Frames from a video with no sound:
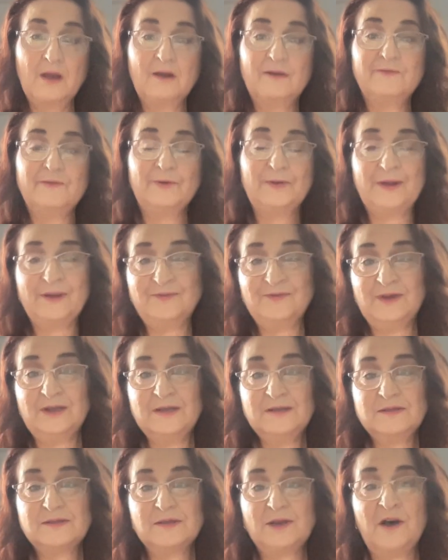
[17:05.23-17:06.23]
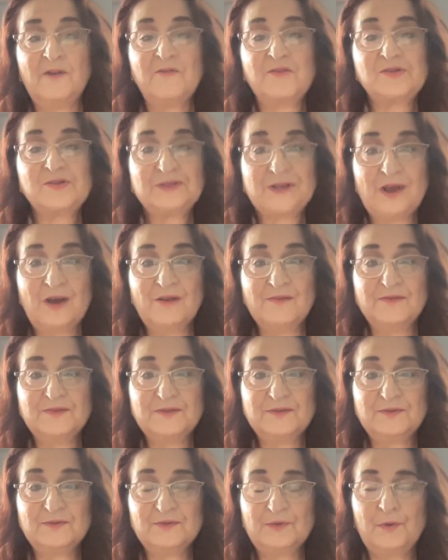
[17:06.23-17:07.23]
Forgiveness of ourselves,
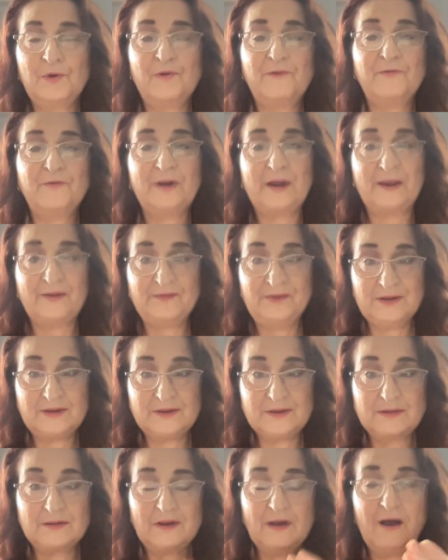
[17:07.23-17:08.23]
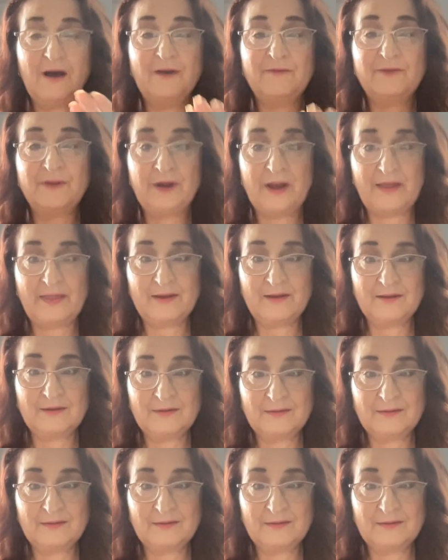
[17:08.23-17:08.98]
or forgiveness of another,